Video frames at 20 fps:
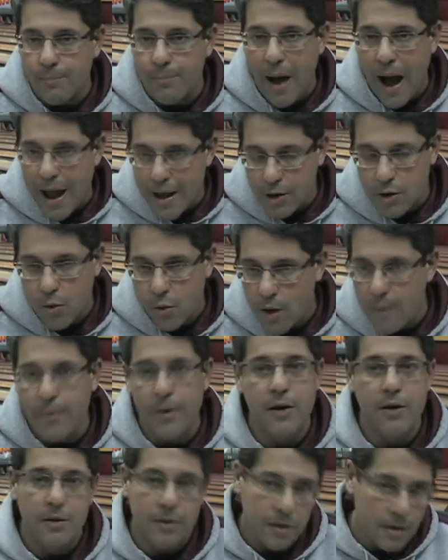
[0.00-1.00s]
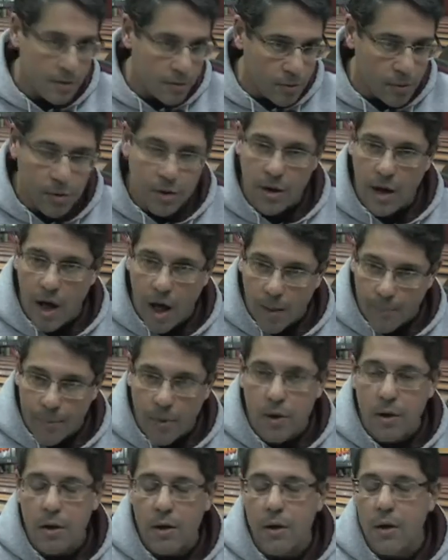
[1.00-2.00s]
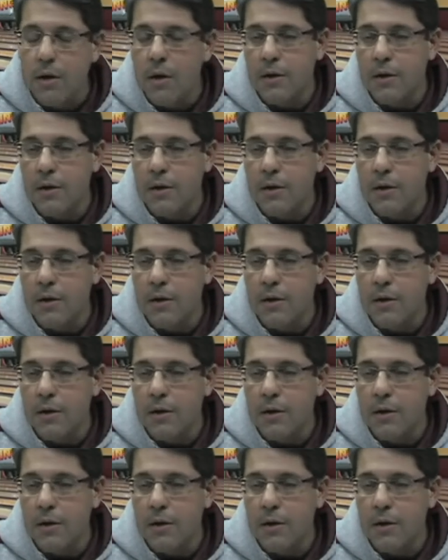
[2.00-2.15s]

buy equipment and we going to help her